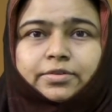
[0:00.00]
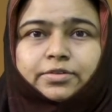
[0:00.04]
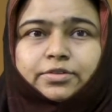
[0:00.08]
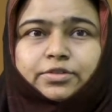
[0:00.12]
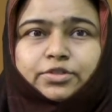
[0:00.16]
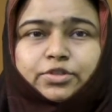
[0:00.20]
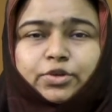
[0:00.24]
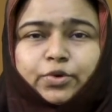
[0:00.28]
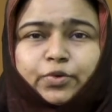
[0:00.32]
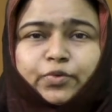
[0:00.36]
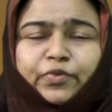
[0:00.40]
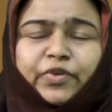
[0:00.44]

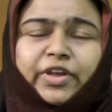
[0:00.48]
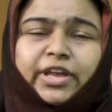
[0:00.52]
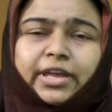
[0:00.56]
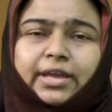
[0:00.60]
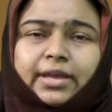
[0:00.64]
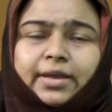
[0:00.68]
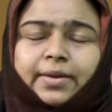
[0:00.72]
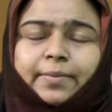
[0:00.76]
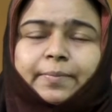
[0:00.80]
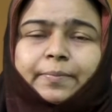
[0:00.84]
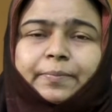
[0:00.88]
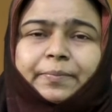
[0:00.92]
Do
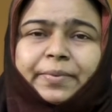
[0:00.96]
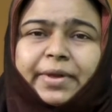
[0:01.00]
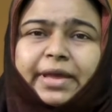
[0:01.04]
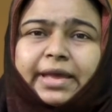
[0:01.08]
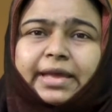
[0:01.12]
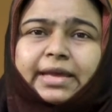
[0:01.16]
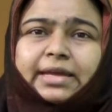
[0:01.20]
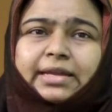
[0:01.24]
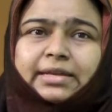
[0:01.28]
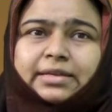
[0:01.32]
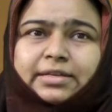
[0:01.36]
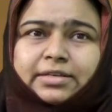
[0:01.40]
we
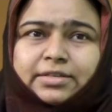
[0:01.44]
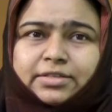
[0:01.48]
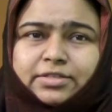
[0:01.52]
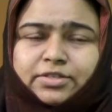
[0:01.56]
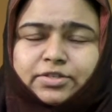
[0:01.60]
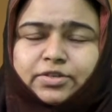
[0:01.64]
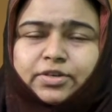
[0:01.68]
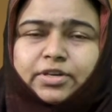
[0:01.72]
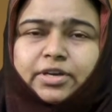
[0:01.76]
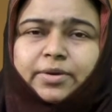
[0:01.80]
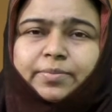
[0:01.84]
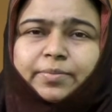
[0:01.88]
begin
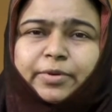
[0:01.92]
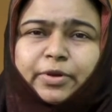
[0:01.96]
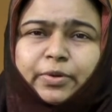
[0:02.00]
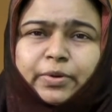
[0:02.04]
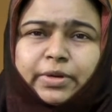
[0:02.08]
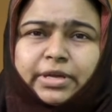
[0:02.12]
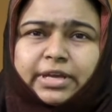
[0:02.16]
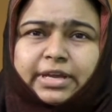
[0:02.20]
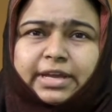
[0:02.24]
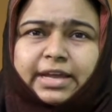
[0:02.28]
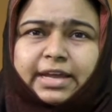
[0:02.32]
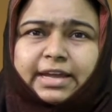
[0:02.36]
to
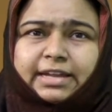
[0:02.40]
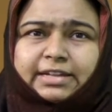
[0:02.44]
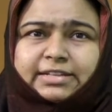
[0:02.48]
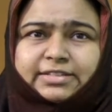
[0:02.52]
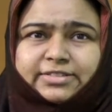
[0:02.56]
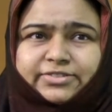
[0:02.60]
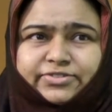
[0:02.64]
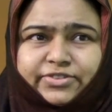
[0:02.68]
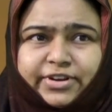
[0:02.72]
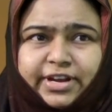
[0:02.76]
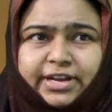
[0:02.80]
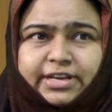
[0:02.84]
communicate
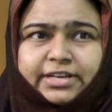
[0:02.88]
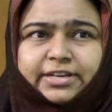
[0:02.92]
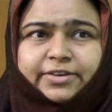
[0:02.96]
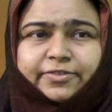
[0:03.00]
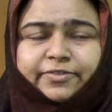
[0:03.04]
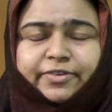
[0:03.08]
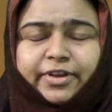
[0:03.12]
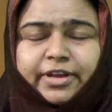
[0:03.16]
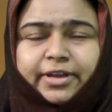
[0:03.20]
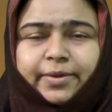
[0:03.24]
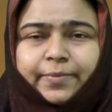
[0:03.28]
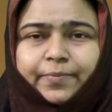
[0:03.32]
straight
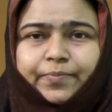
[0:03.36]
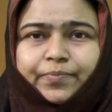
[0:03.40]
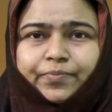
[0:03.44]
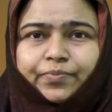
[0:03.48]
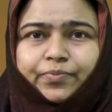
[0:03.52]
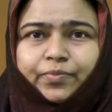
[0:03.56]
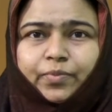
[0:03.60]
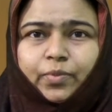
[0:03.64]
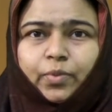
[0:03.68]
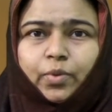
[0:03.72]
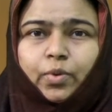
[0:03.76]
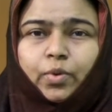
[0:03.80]
away?
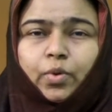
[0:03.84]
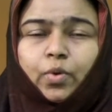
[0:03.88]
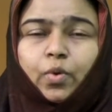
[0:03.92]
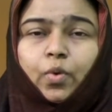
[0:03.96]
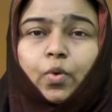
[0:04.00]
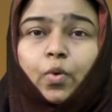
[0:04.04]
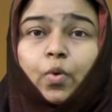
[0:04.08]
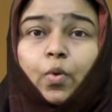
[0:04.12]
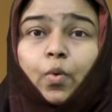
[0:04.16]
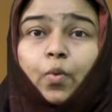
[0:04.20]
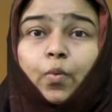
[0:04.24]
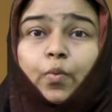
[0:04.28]

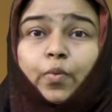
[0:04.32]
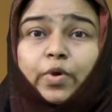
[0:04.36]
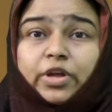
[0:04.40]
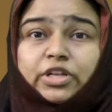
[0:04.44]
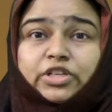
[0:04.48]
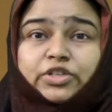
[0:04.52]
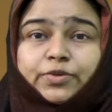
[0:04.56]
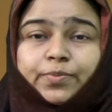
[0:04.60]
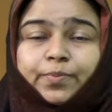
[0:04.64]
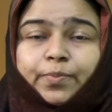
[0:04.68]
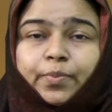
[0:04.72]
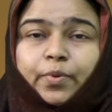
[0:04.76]

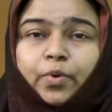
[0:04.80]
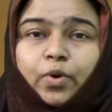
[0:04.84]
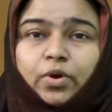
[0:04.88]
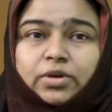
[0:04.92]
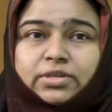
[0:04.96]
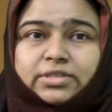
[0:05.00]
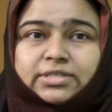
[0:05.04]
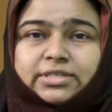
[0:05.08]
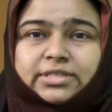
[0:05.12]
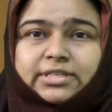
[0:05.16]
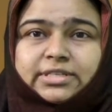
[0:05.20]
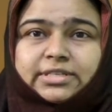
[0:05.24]
Which
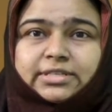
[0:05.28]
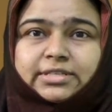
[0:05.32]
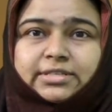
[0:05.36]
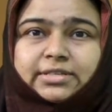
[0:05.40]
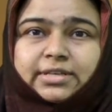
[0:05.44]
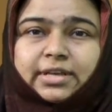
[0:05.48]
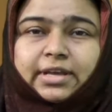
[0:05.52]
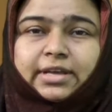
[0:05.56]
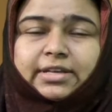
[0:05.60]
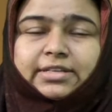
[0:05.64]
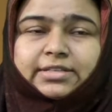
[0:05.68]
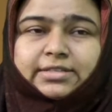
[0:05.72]
process
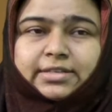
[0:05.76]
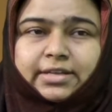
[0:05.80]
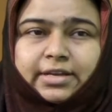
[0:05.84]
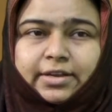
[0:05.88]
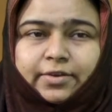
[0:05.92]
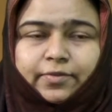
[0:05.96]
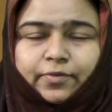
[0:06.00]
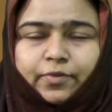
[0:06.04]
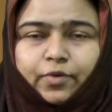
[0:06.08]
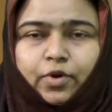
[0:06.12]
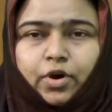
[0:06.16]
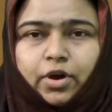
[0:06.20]
is
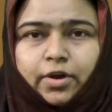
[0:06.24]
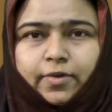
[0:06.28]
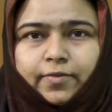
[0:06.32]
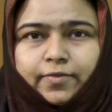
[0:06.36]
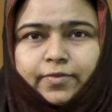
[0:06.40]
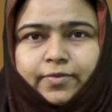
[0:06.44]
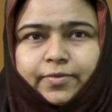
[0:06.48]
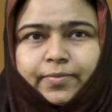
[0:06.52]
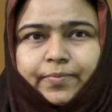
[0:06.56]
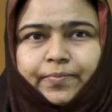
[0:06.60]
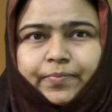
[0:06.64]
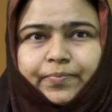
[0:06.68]

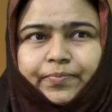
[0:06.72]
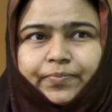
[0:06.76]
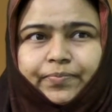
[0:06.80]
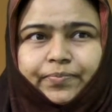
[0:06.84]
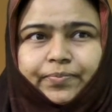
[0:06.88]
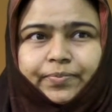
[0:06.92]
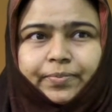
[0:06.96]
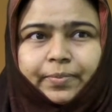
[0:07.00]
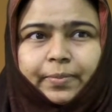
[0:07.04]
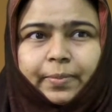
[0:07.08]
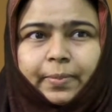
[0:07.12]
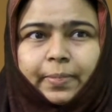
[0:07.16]
involved?
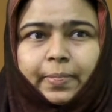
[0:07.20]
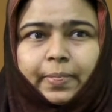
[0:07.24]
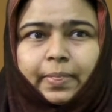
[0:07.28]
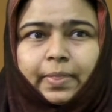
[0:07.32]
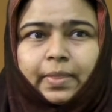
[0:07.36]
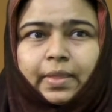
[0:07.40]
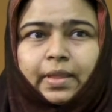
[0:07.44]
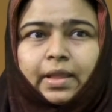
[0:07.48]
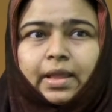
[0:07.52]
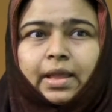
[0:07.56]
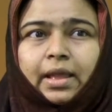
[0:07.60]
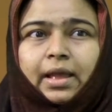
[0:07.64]

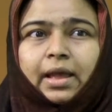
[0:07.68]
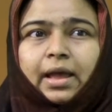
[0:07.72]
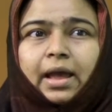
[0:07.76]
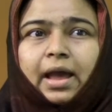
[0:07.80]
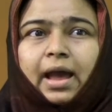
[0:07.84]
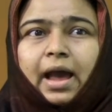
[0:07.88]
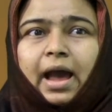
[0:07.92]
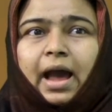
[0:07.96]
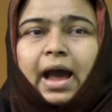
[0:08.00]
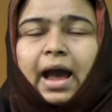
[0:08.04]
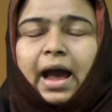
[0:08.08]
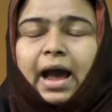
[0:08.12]

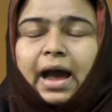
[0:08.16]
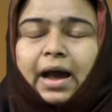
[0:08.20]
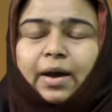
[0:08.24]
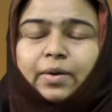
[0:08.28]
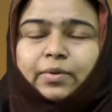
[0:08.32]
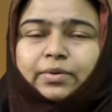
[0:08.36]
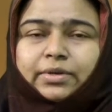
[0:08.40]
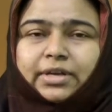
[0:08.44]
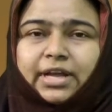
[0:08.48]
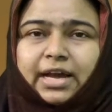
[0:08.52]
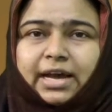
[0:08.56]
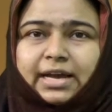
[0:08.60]
How
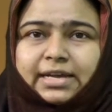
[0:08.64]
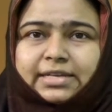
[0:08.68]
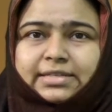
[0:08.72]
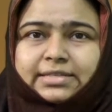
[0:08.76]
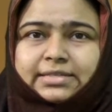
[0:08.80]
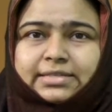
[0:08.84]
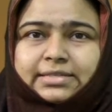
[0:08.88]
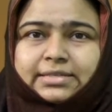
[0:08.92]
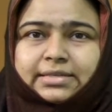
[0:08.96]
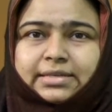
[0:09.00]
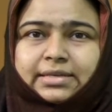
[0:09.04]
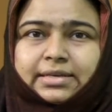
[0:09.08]

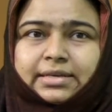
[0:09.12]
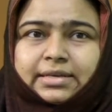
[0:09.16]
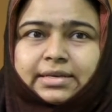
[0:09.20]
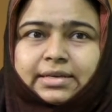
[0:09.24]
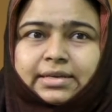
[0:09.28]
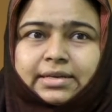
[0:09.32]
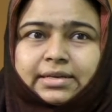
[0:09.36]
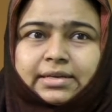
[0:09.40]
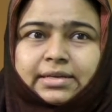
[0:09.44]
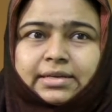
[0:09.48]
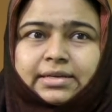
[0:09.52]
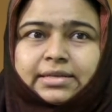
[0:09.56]
does
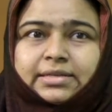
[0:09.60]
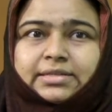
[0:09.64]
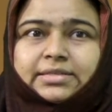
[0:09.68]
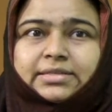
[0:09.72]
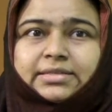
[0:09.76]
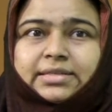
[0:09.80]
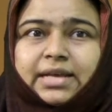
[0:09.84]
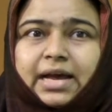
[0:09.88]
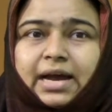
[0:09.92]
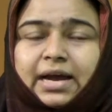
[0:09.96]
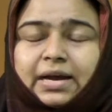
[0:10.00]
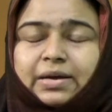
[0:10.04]

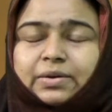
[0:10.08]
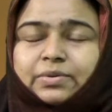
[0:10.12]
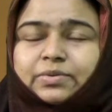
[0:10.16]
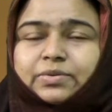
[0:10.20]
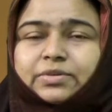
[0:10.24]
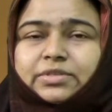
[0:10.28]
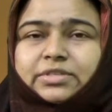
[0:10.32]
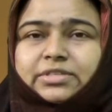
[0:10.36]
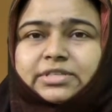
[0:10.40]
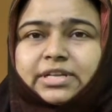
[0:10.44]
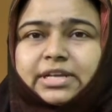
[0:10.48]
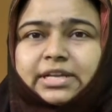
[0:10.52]

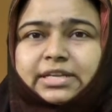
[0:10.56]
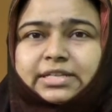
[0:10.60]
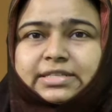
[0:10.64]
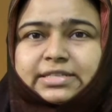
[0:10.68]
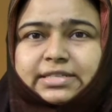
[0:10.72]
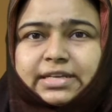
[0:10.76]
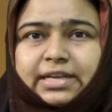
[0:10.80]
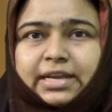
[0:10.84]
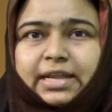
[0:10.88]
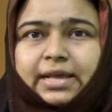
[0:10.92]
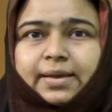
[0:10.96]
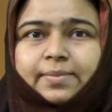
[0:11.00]
sounds and
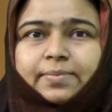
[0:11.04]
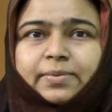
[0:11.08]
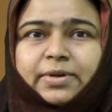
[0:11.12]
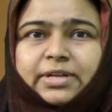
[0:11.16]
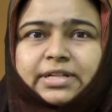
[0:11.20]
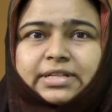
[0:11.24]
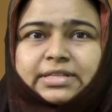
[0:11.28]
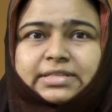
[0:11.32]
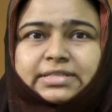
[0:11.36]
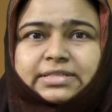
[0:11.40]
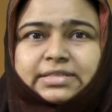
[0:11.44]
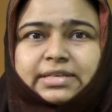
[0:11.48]

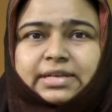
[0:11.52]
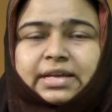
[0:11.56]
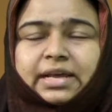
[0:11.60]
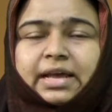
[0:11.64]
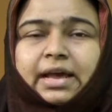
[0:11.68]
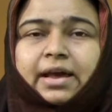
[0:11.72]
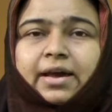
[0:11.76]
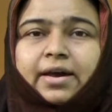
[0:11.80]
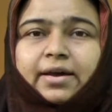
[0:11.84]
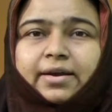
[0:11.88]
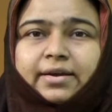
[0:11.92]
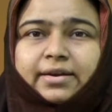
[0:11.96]
syllables
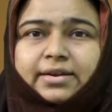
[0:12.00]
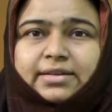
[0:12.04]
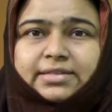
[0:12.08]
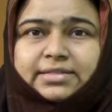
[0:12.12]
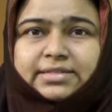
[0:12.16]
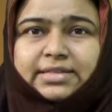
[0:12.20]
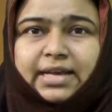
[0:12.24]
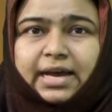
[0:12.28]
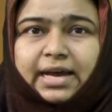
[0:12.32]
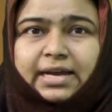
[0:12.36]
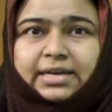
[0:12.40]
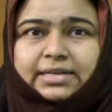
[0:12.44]

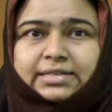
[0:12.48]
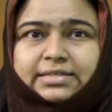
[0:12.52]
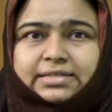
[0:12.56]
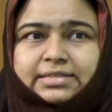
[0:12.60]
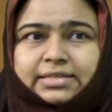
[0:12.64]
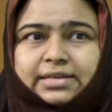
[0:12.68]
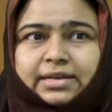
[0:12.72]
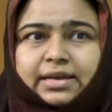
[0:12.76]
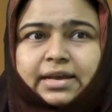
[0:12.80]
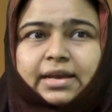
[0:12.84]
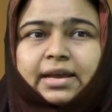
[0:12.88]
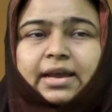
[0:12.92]

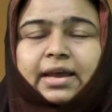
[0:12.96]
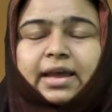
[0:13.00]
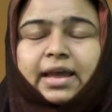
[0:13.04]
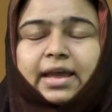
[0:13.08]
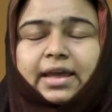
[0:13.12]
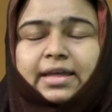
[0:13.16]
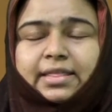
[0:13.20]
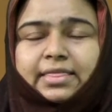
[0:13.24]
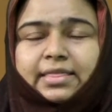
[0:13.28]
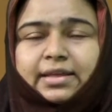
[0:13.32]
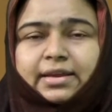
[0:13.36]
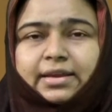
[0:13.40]
result
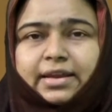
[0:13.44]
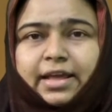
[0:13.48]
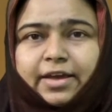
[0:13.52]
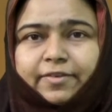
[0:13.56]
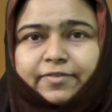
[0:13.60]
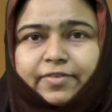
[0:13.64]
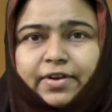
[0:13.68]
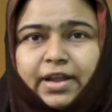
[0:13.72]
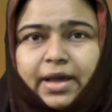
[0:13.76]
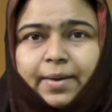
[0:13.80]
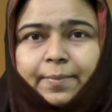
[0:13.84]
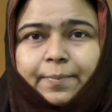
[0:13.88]
in the
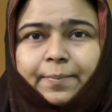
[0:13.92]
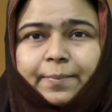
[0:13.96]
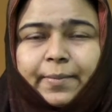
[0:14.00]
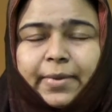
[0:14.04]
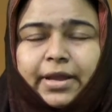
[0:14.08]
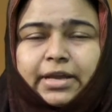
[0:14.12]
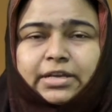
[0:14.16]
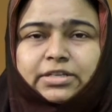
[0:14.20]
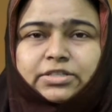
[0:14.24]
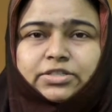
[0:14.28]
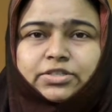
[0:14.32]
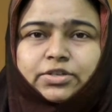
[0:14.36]

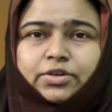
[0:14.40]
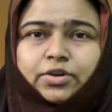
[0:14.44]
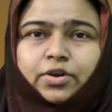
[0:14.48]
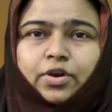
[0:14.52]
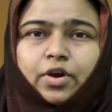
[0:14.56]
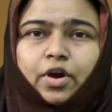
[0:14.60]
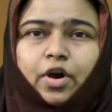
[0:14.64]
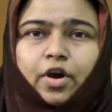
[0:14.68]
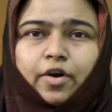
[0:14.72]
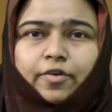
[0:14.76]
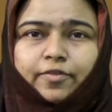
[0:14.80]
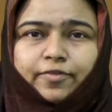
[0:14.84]
development
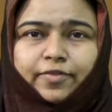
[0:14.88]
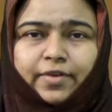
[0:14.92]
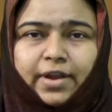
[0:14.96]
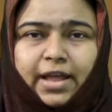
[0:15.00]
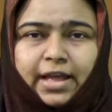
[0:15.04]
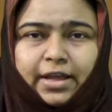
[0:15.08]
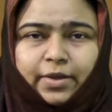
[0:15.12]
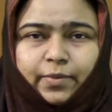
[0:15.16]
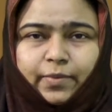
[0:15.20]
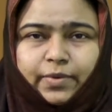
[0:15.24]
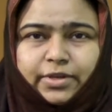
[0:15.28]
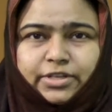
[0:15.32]
of
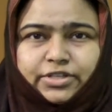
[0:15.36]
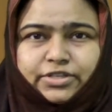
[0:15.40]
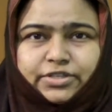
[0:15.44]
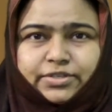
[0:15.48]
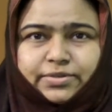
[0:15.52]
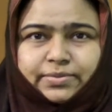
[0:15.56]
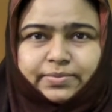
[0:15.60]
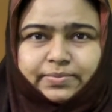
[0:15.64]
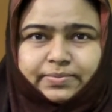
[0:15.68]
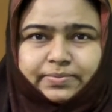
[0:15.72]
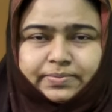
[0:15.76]
language?